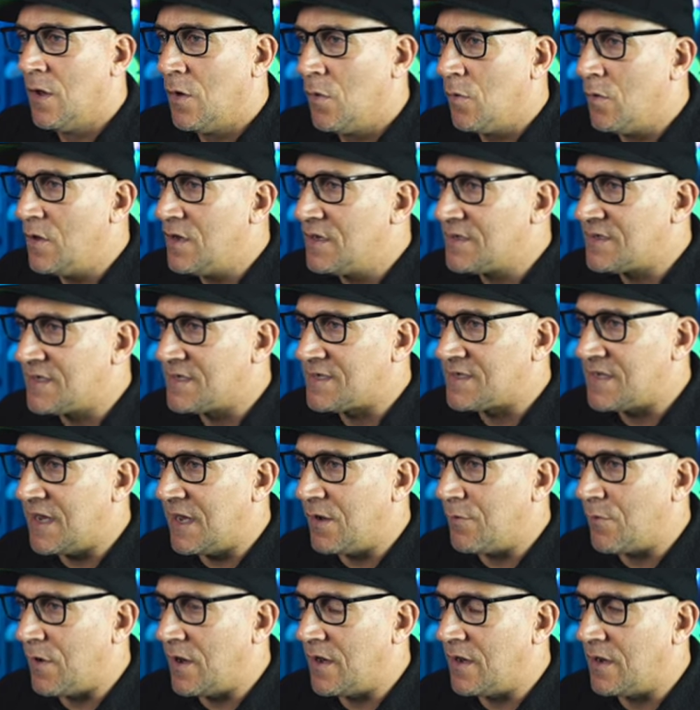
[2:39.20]
What is the
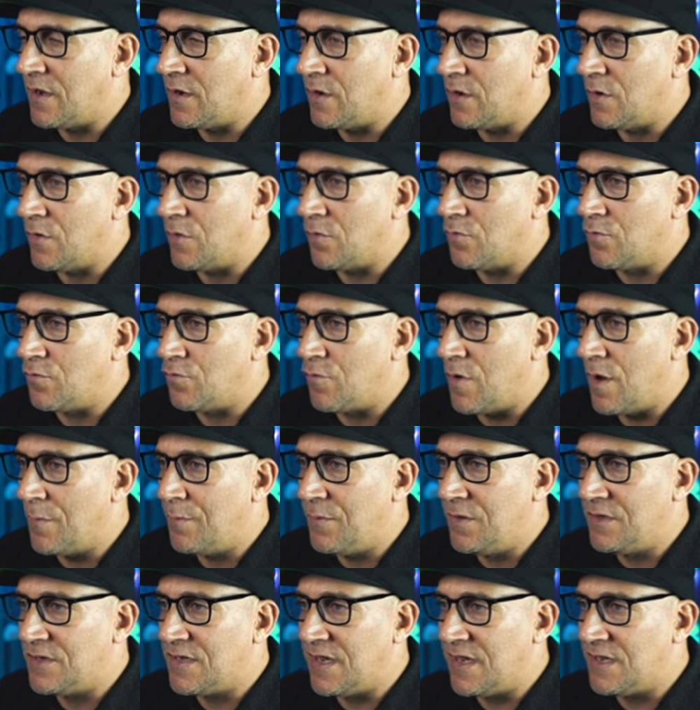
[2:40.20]
saying right here?
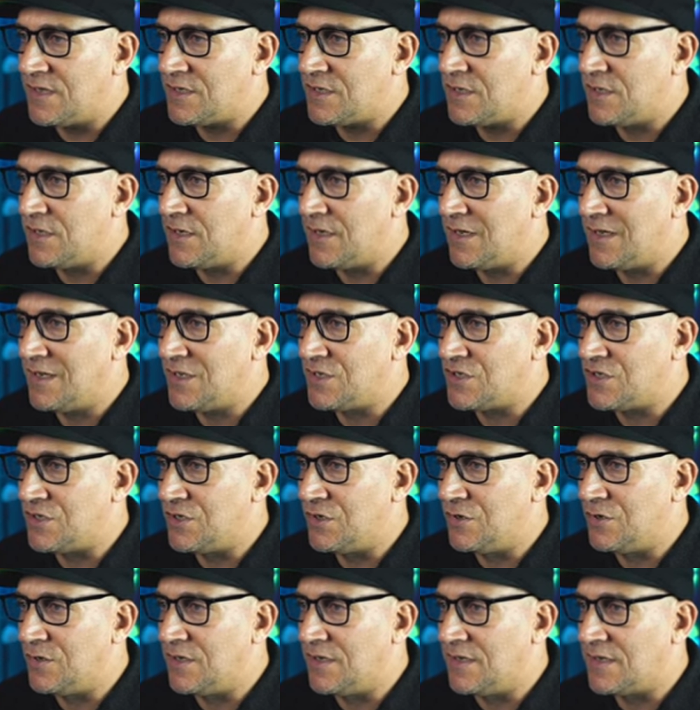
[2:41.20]
Reputation
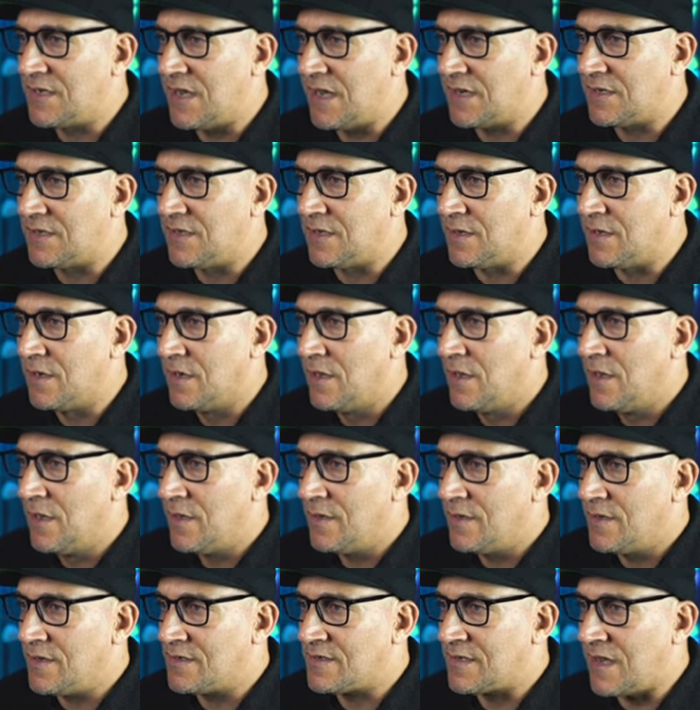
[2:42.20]
issue detected.
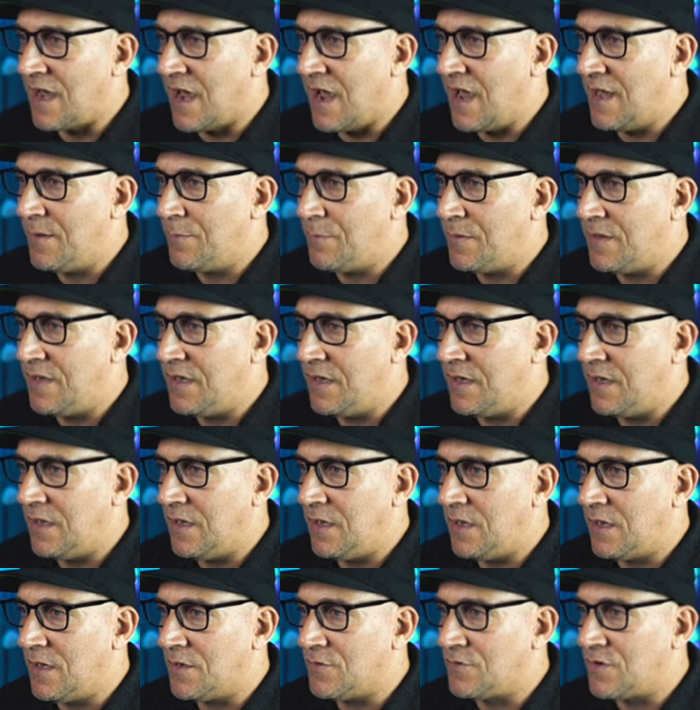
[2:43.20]
This
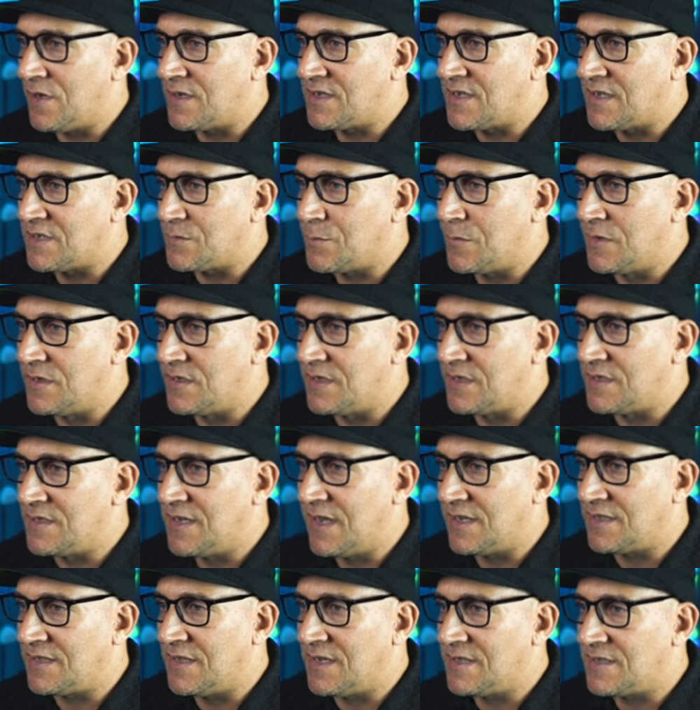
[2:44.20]
IP address has been
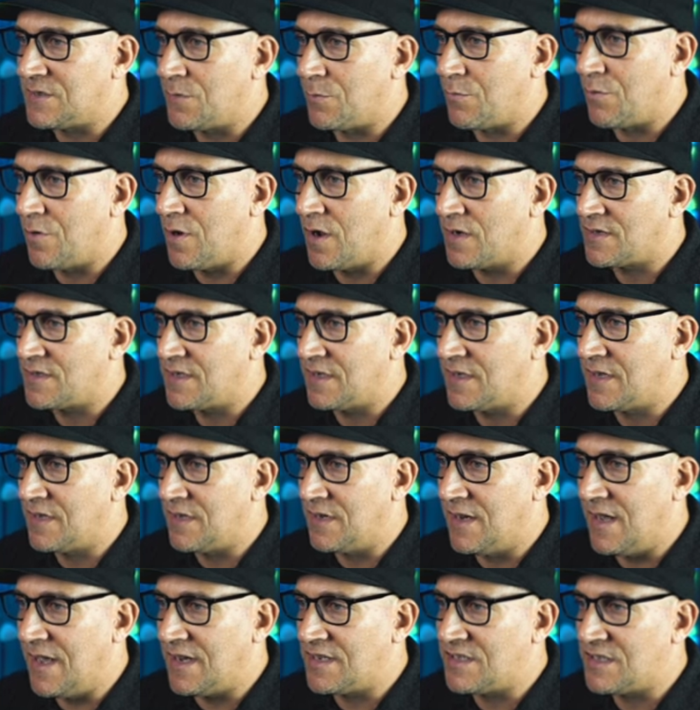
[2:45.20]
detected as a proxy
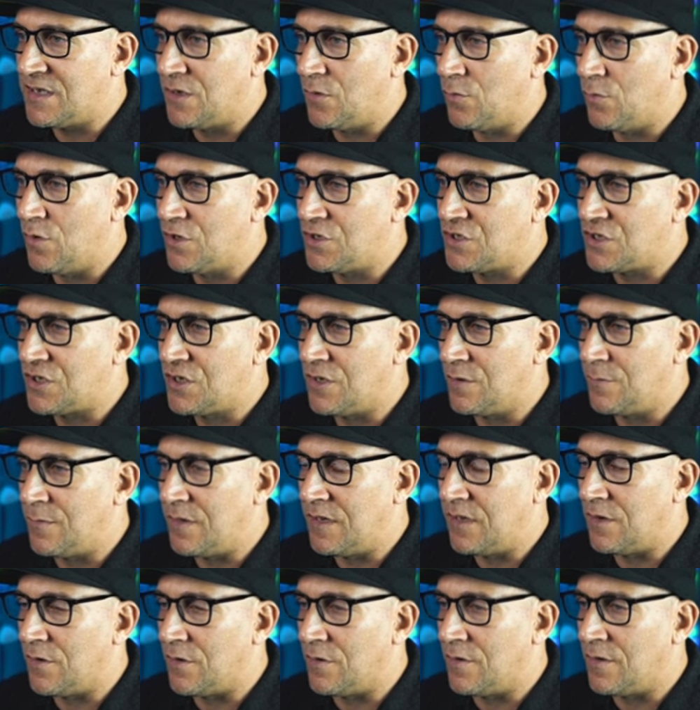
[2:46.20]
connection, which could
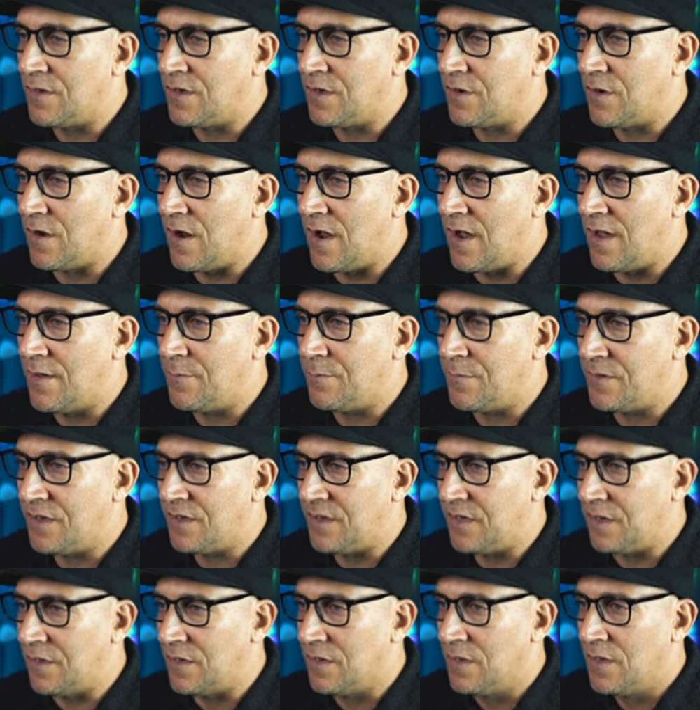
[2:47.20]
be hurting your
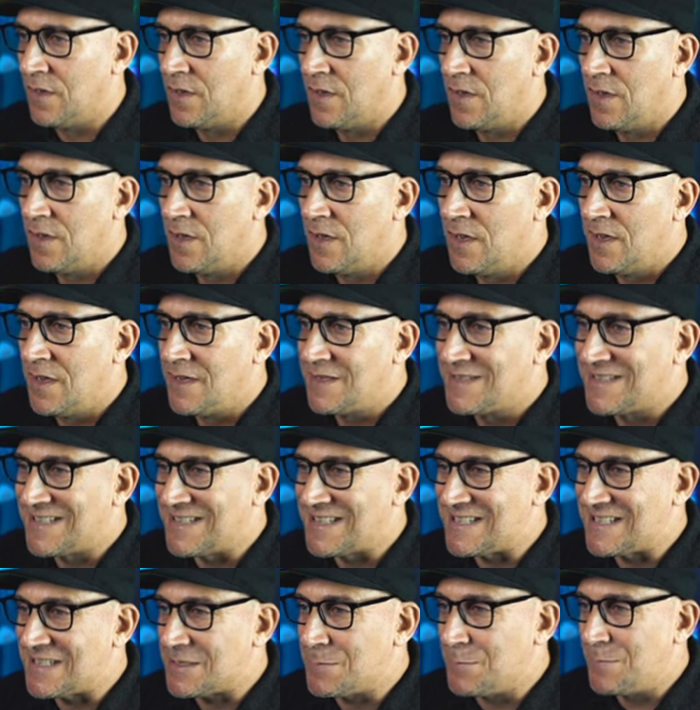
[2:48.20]
IP.
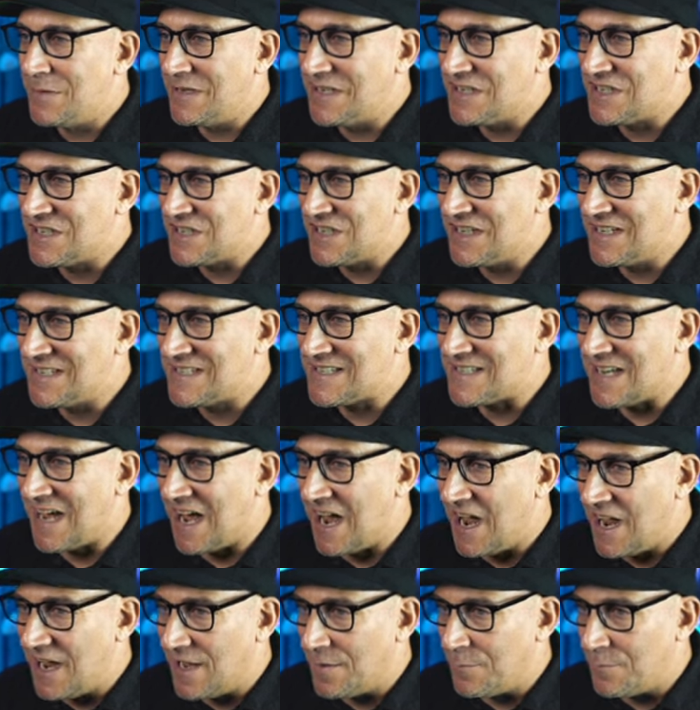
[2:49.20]
Suspicious
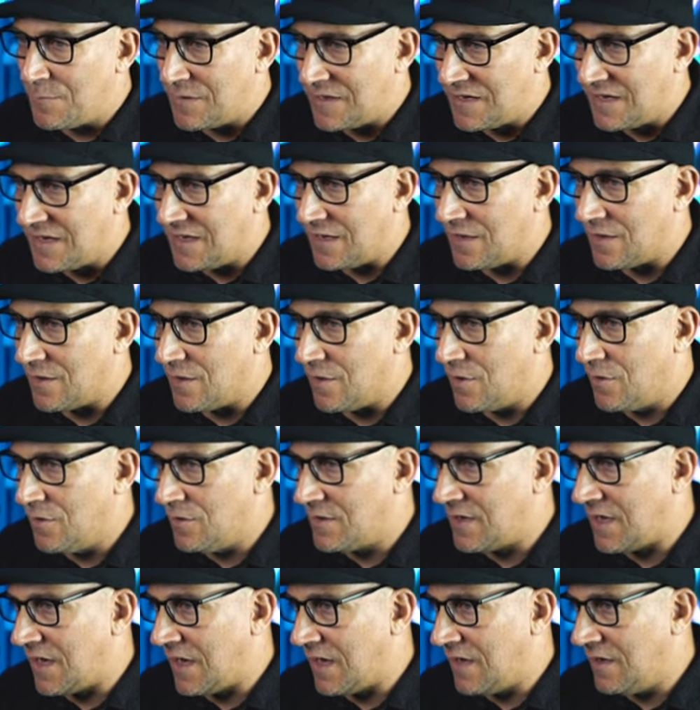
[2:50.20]
IP.
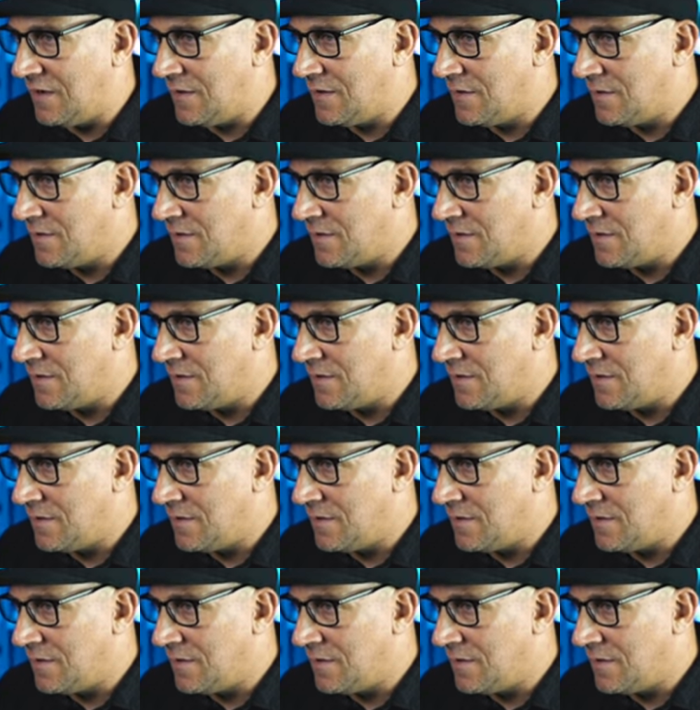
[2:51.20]
Okay.